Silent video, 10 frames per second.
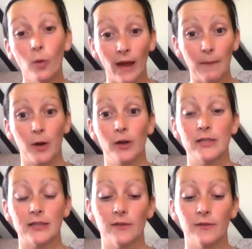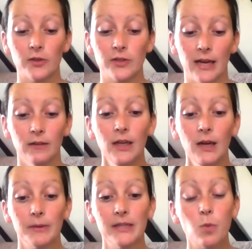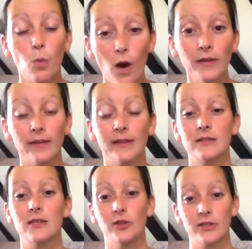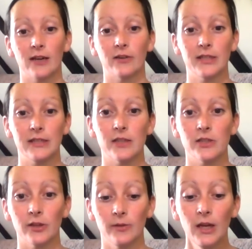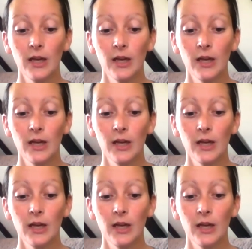that process of your cell, but it's one of the things that your cells need to do.